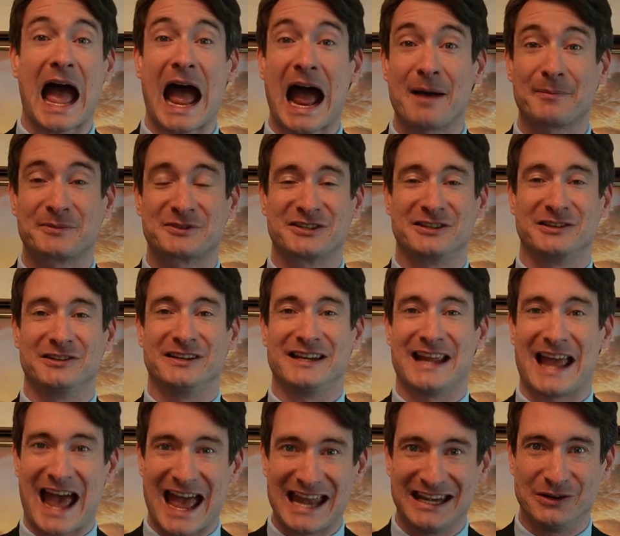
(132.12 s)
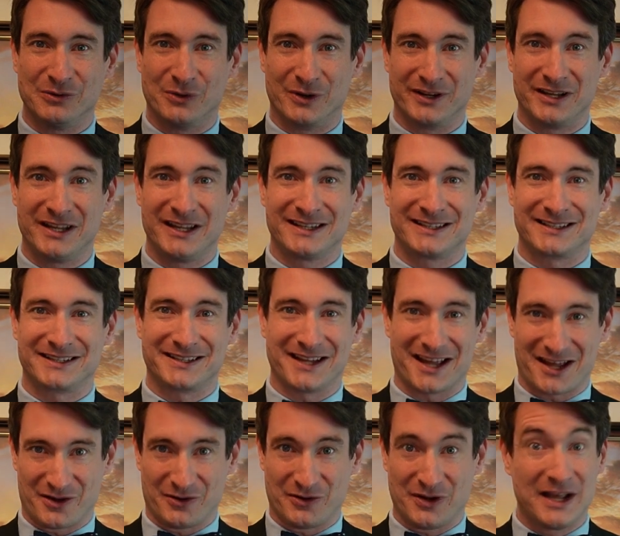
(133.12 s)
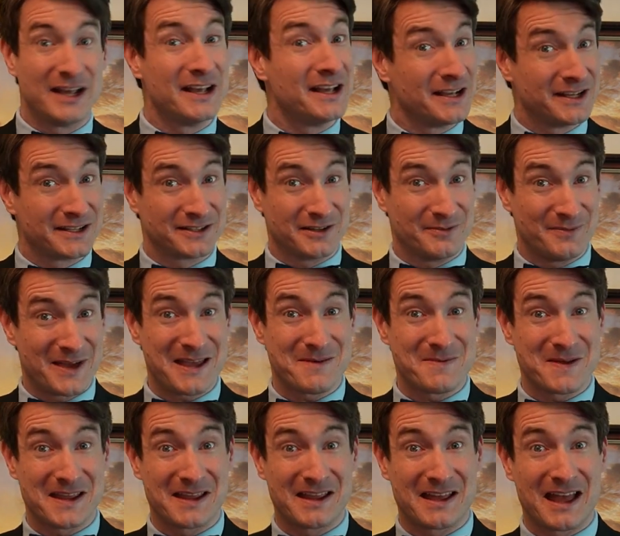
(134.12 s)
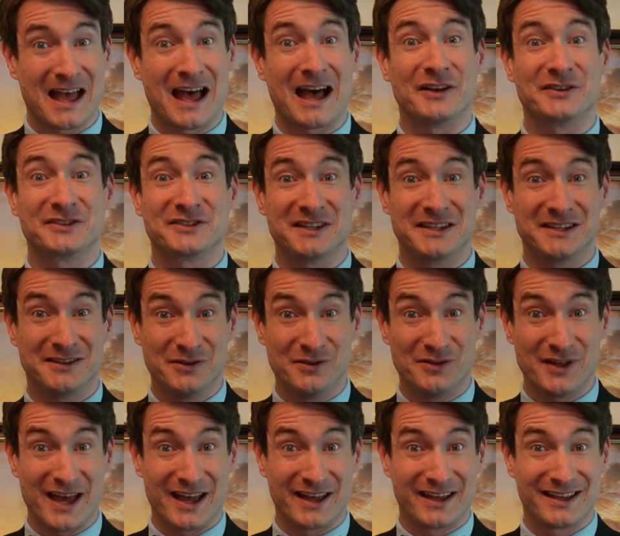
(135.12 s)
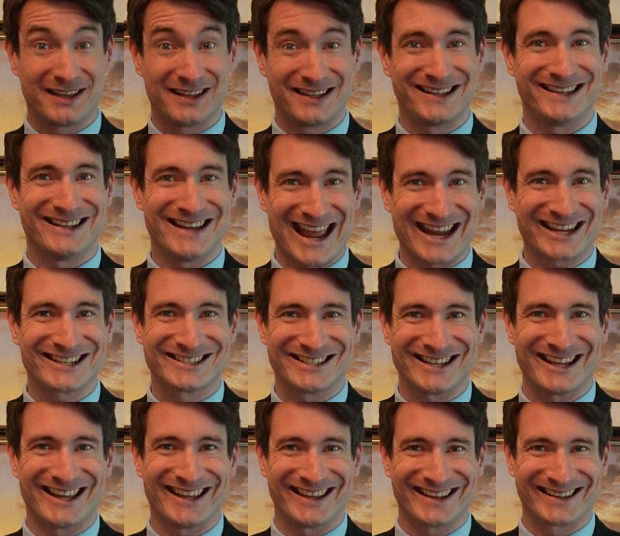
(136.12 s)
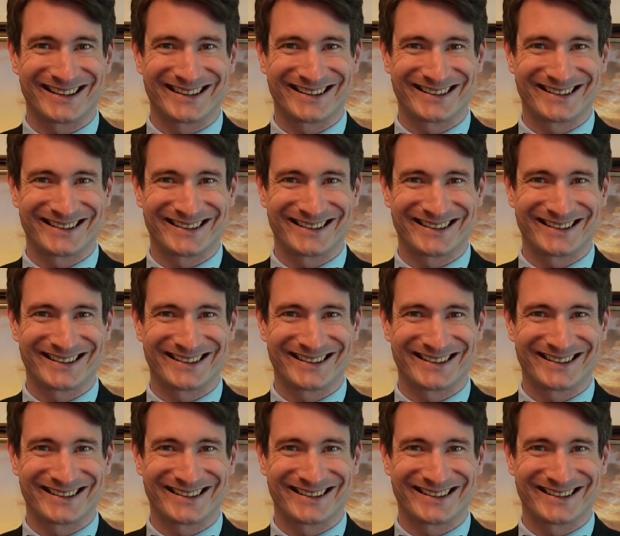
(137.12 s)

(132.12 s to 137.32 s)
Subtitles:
absolutely anyone to go. So maybe I'll see you there next year.